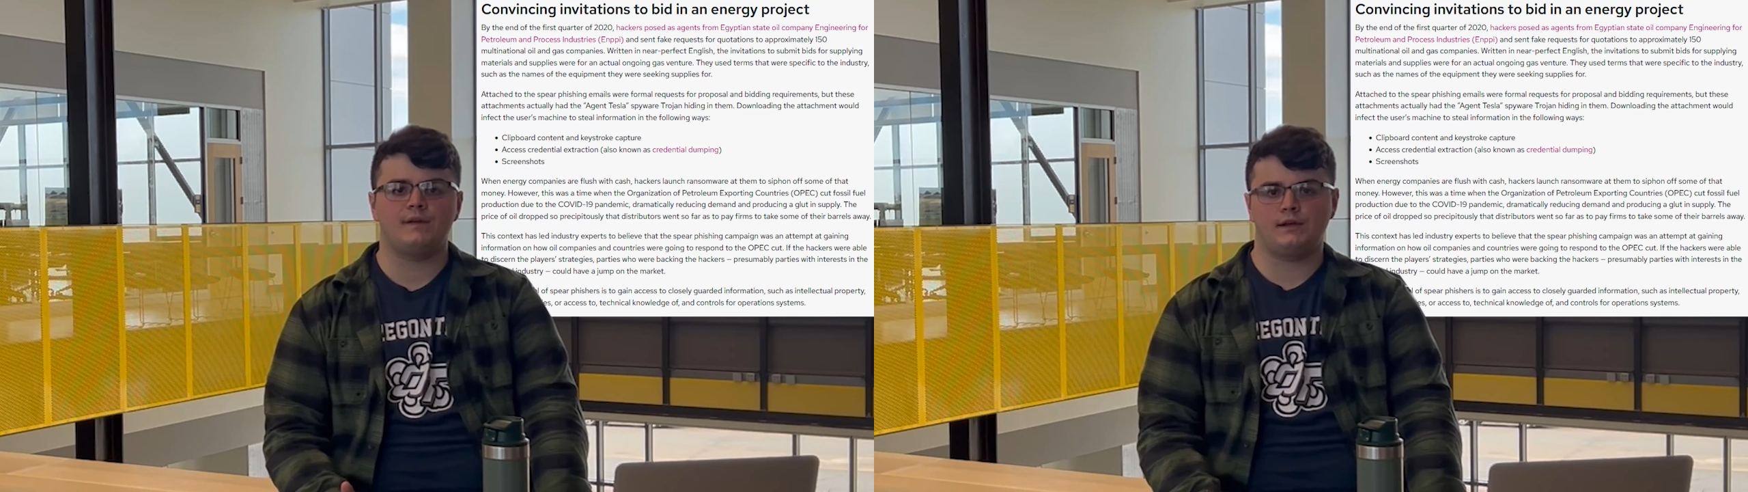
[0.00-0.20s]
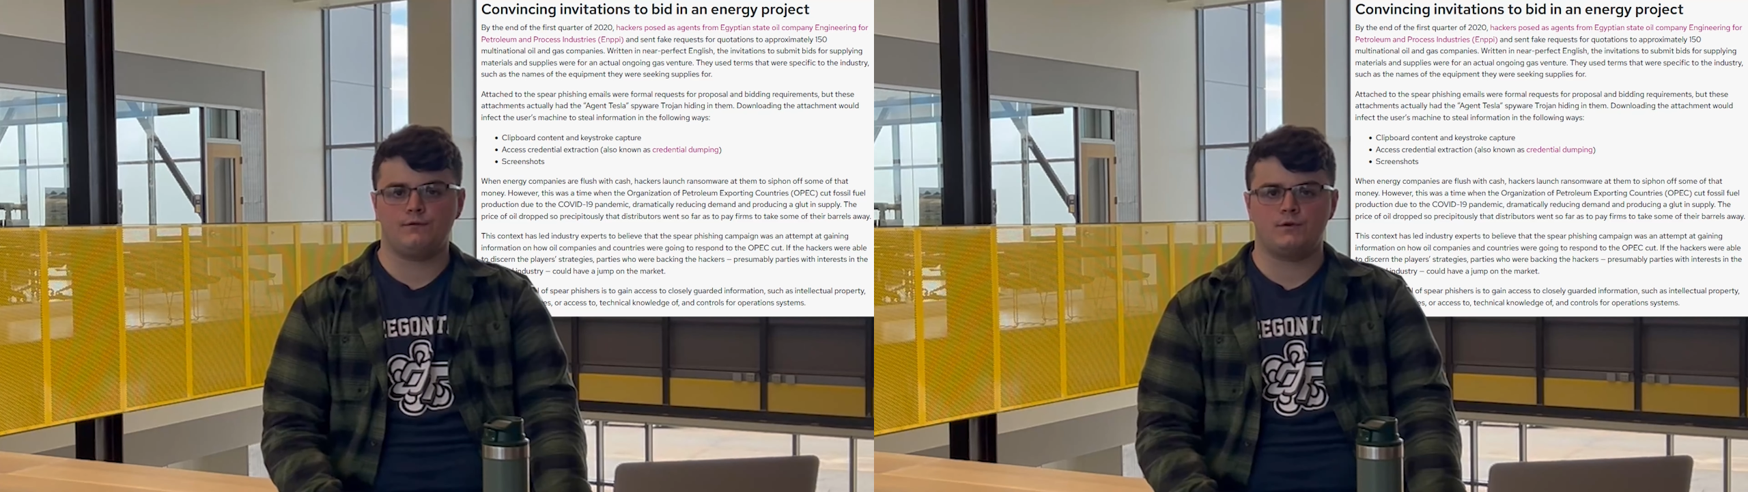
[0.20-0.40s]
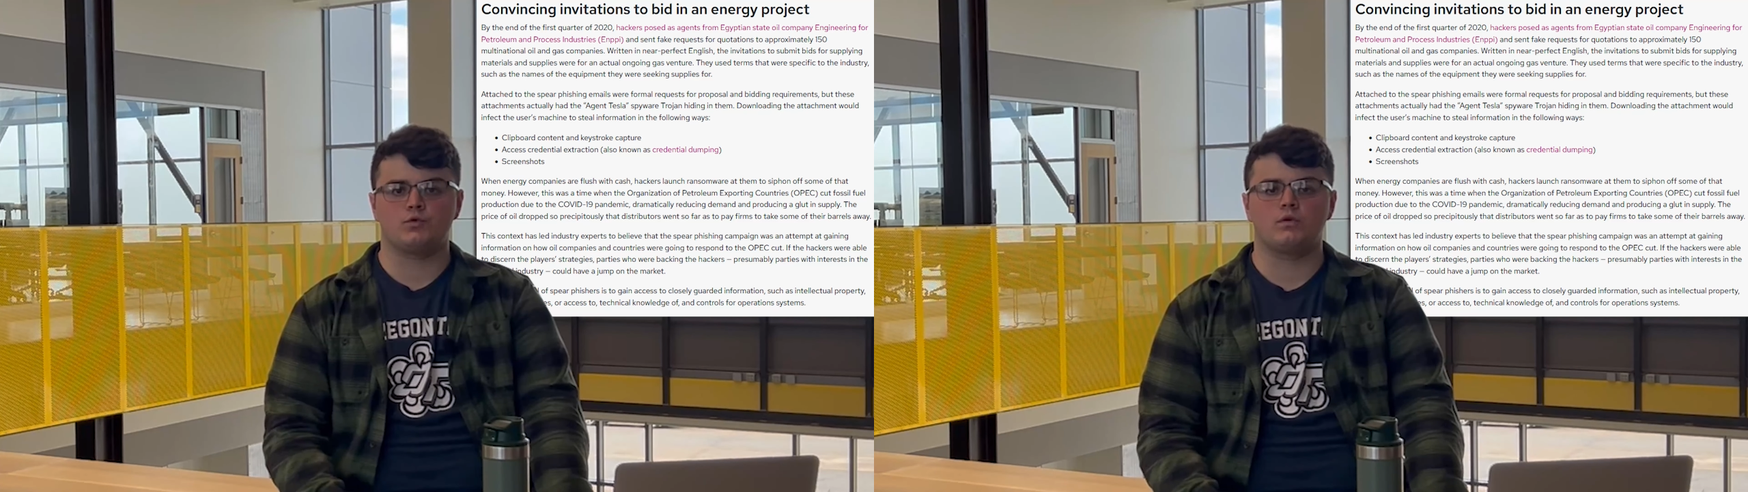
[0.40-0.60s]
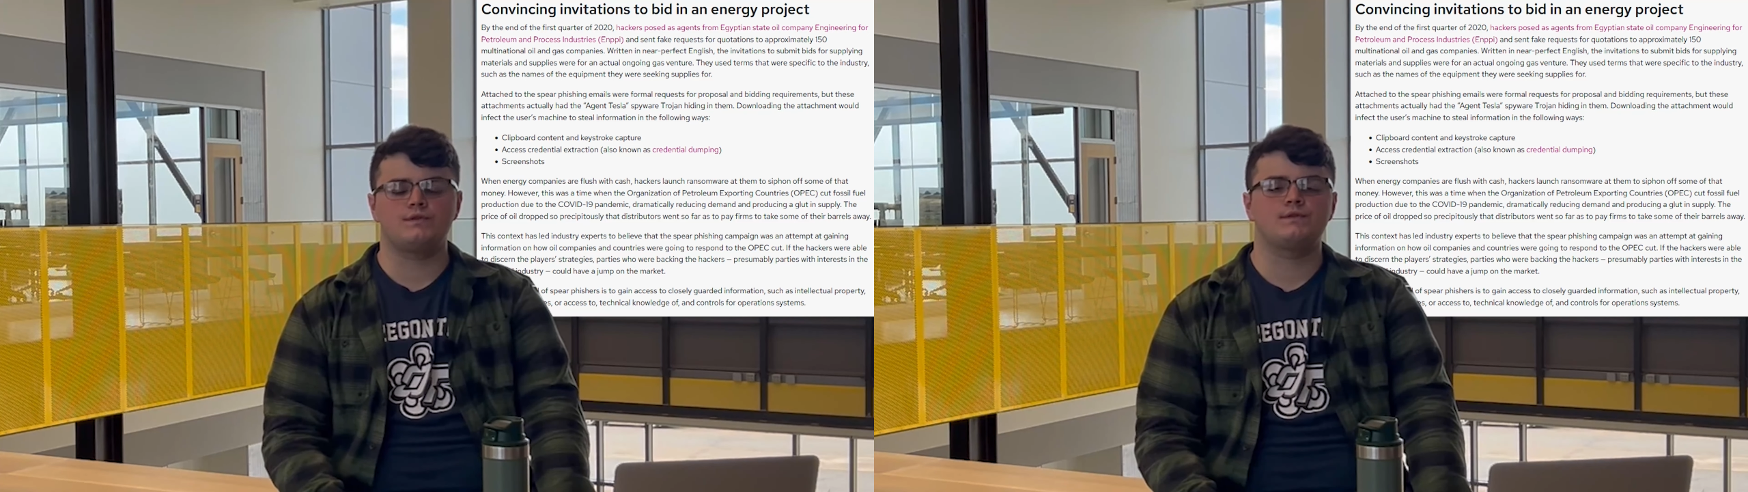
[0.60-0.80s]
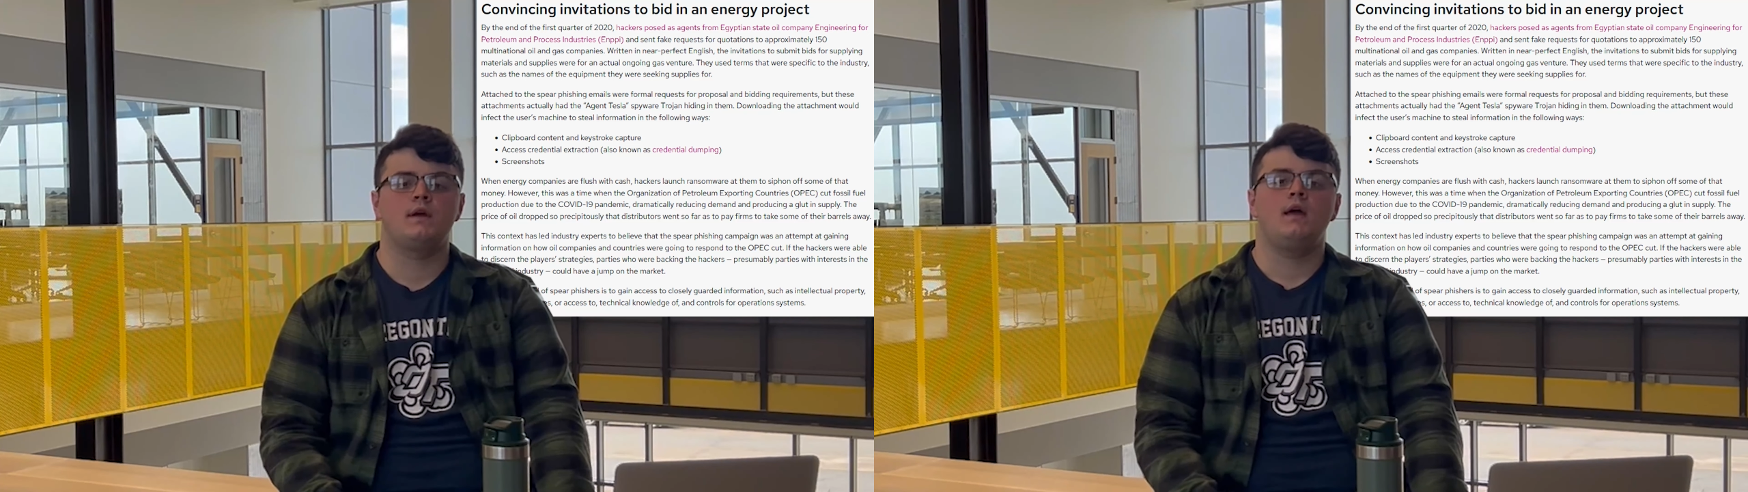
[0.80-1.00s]

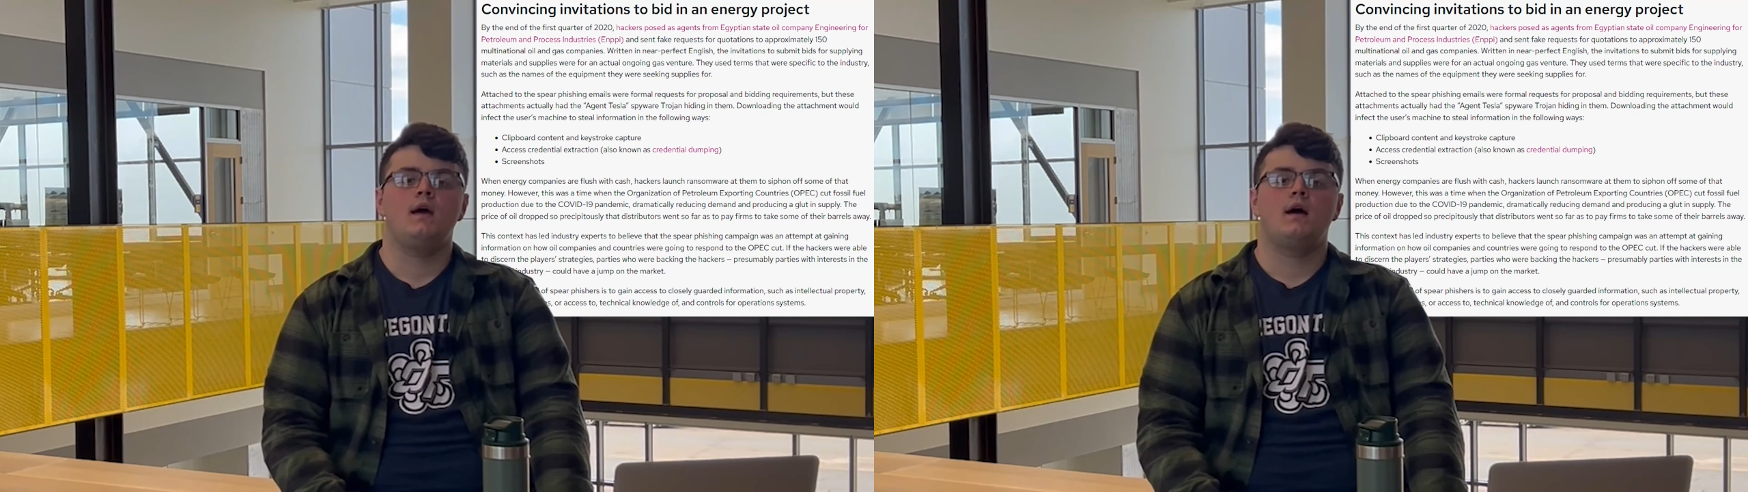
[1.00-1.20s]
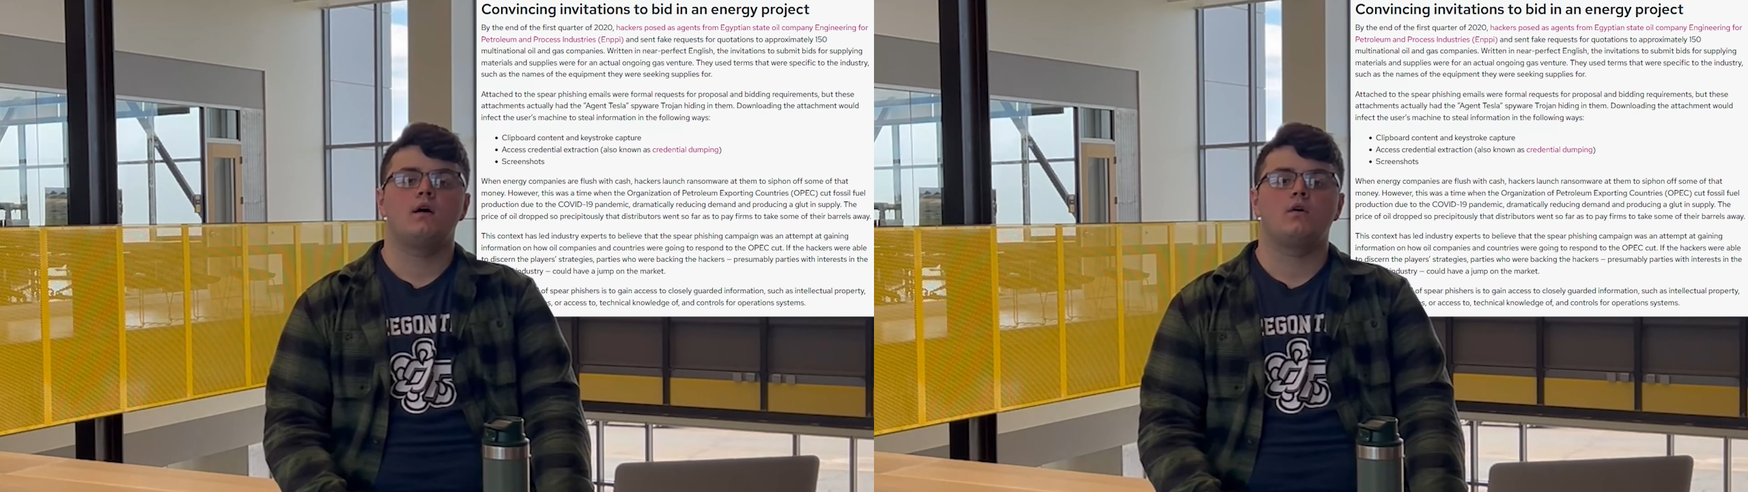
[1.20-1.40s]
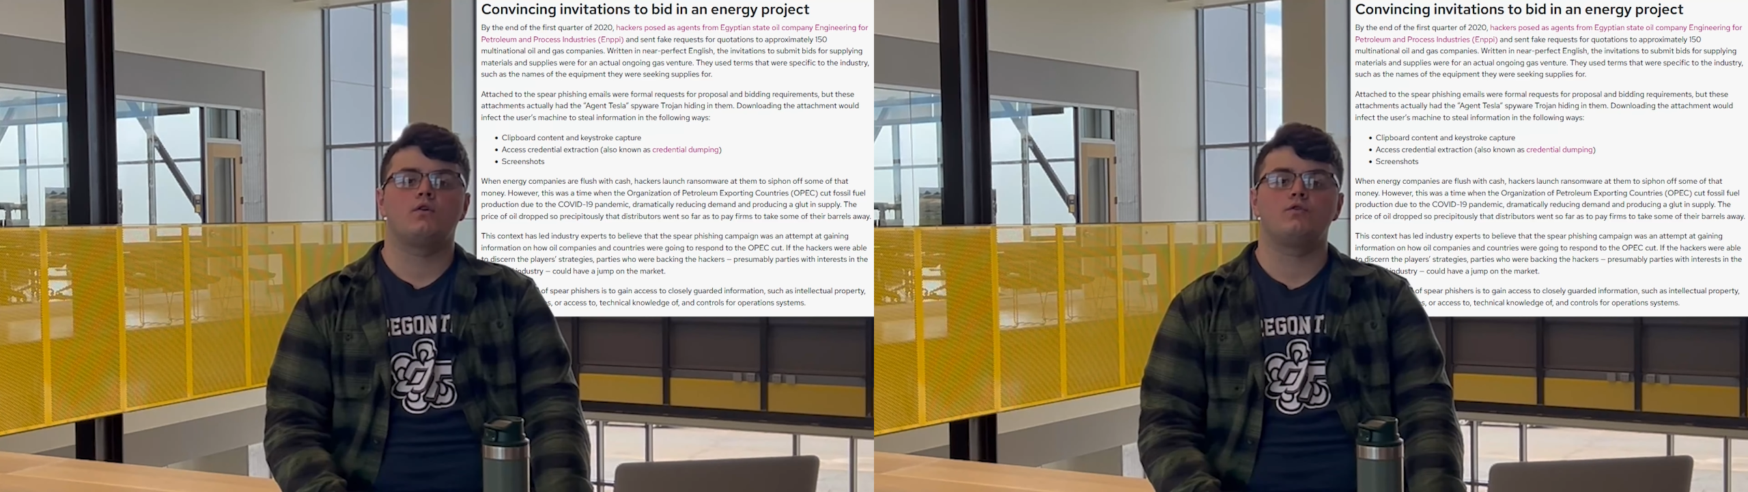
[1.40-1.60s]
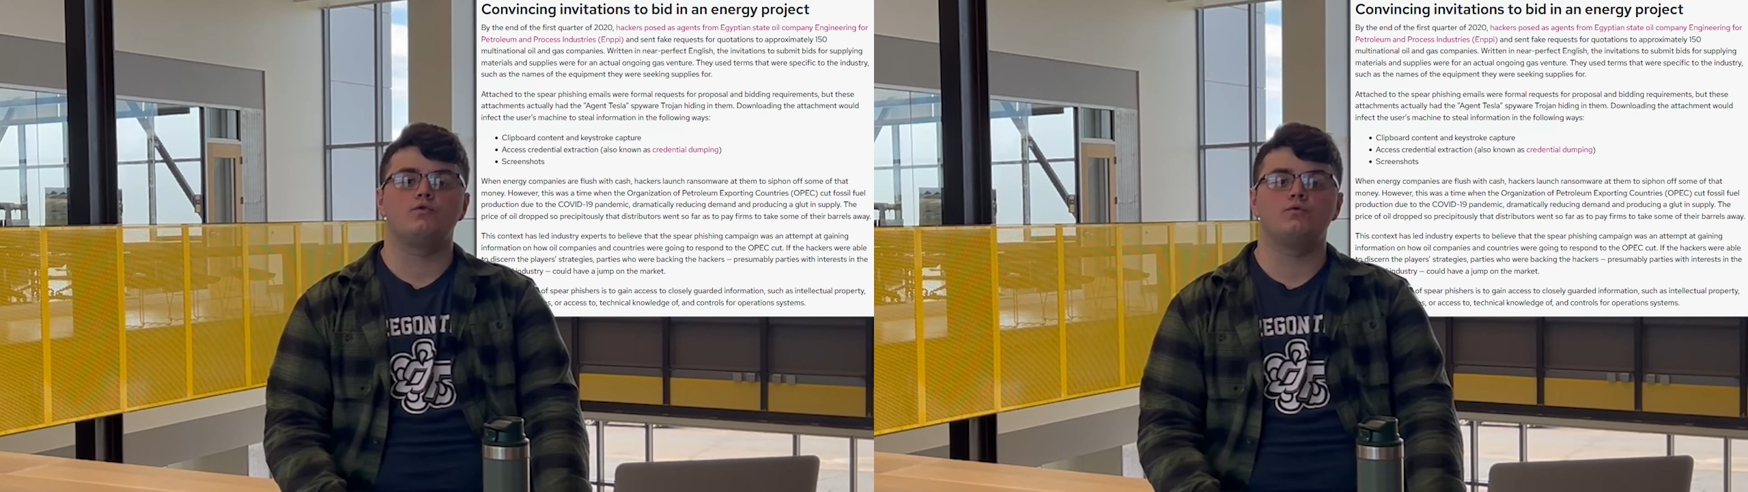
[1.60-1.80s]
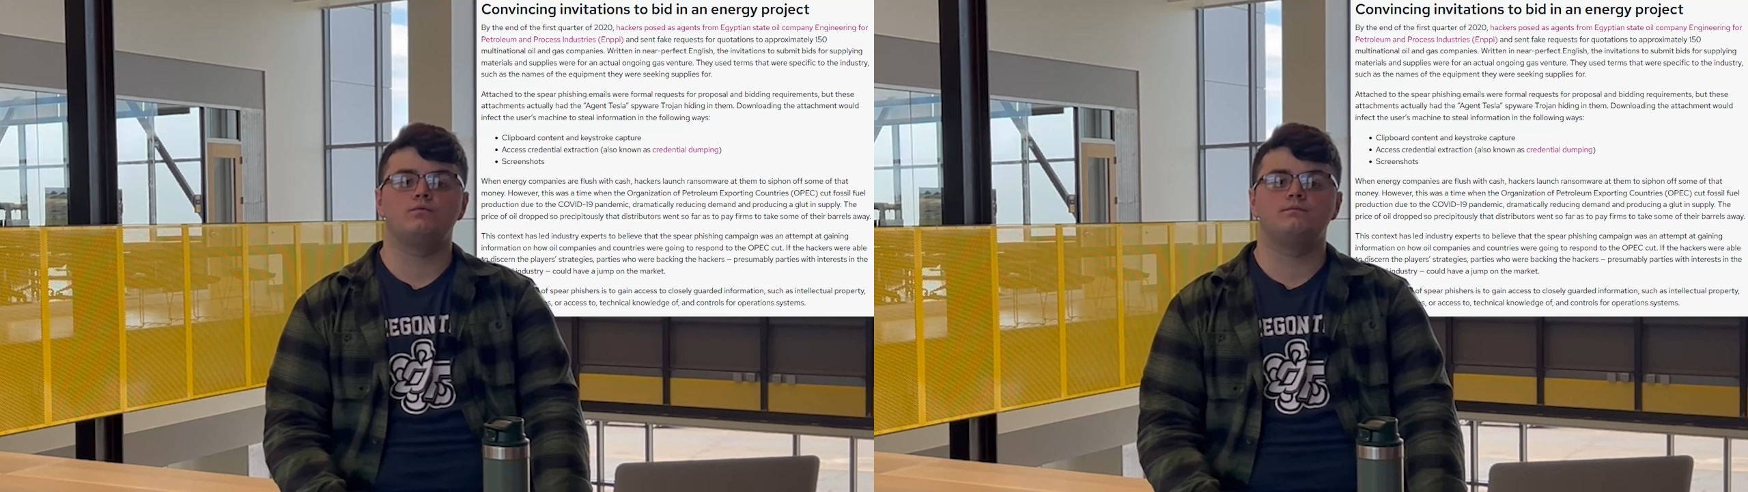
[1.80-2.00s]
individuals
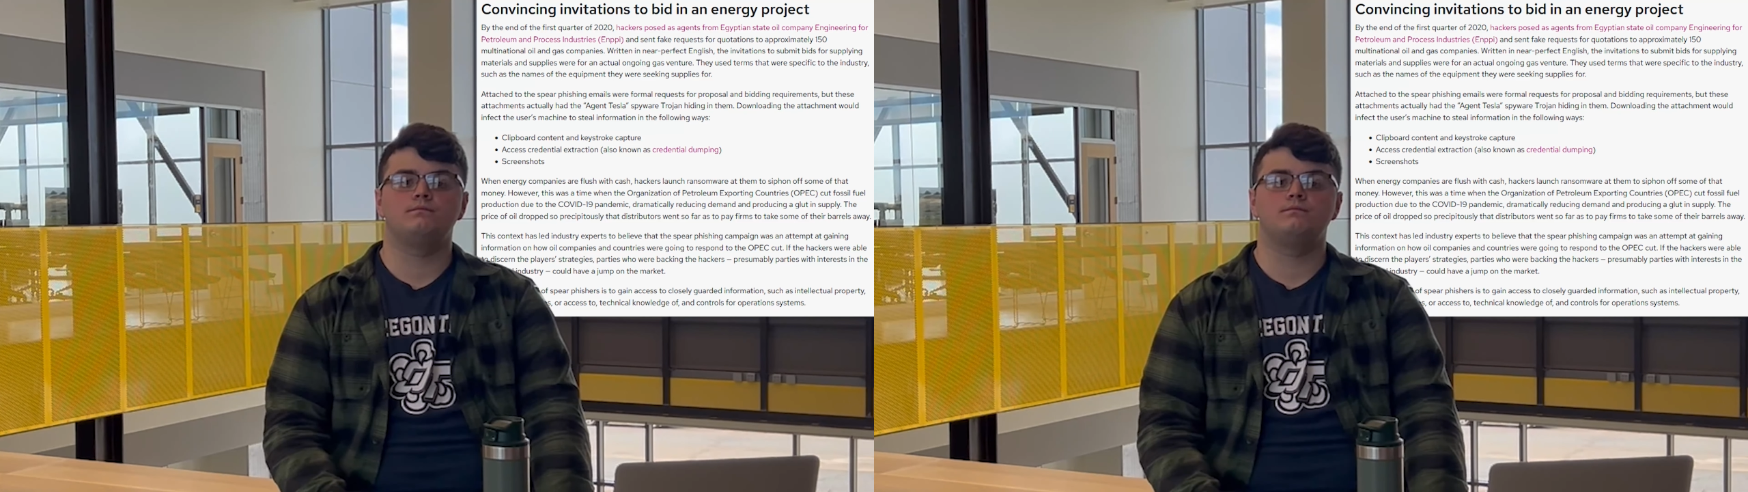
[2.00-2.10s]
who